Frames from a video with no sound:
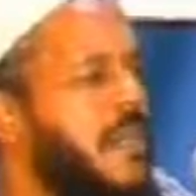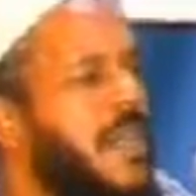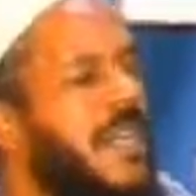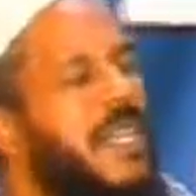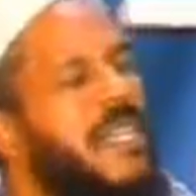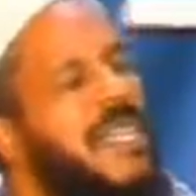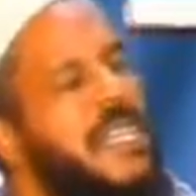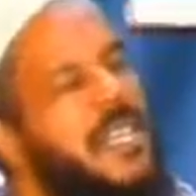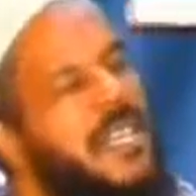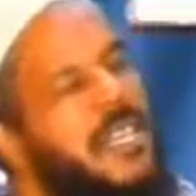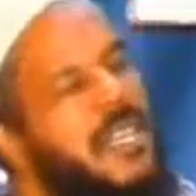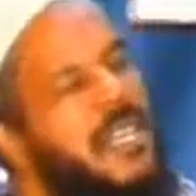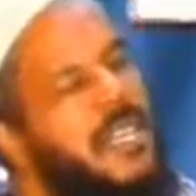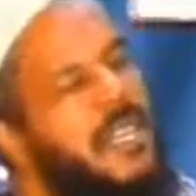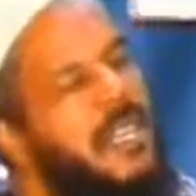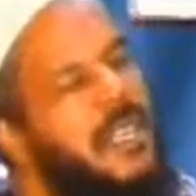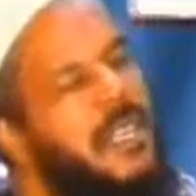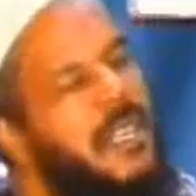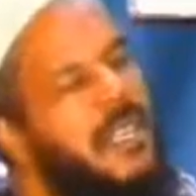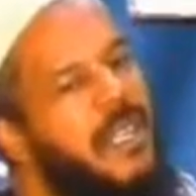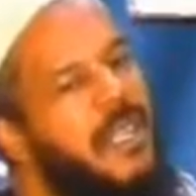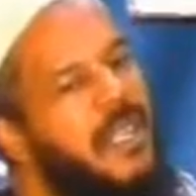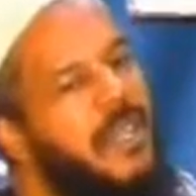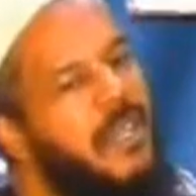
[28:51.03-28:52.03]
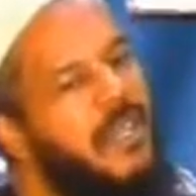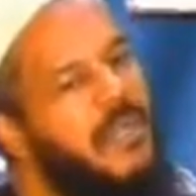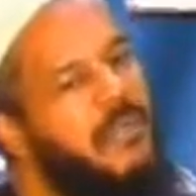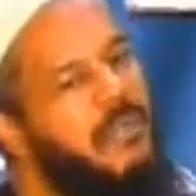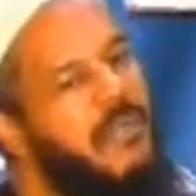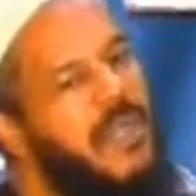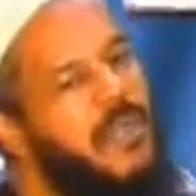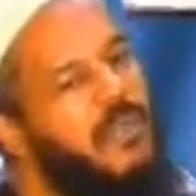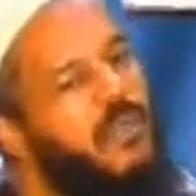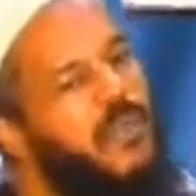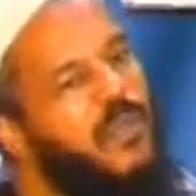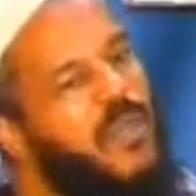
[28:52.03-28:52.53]
That he
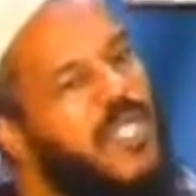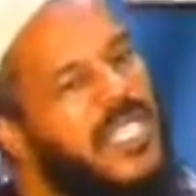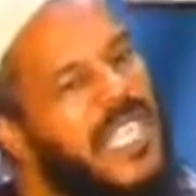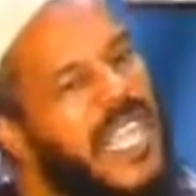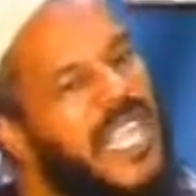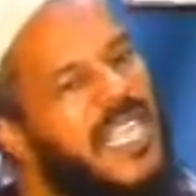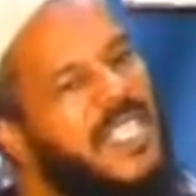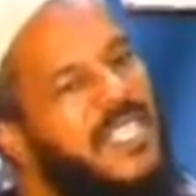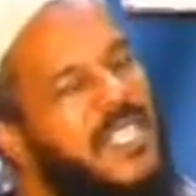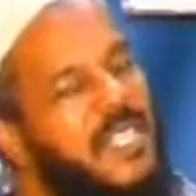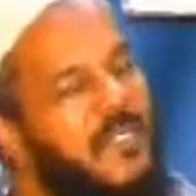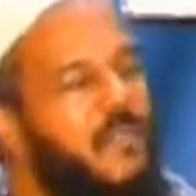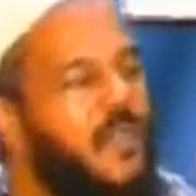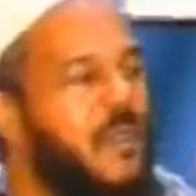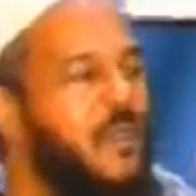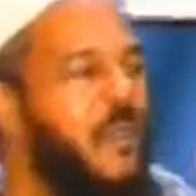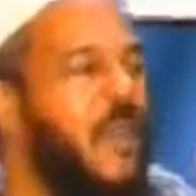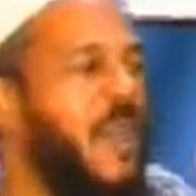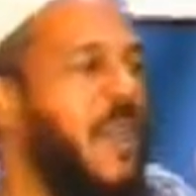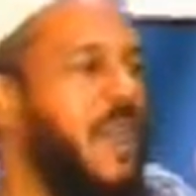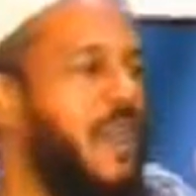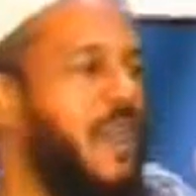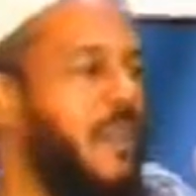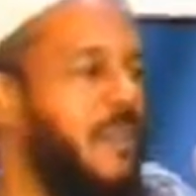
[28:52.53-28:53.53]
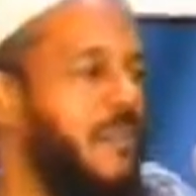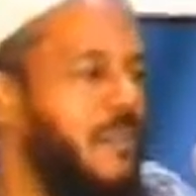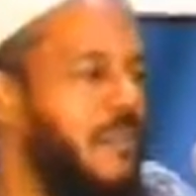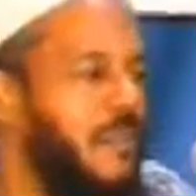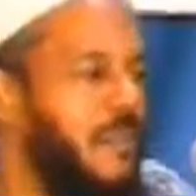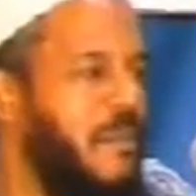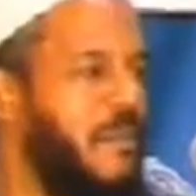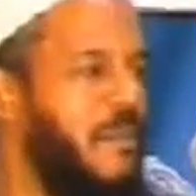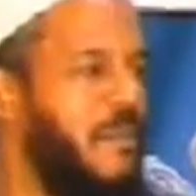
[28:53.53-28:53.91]
be protected from harm.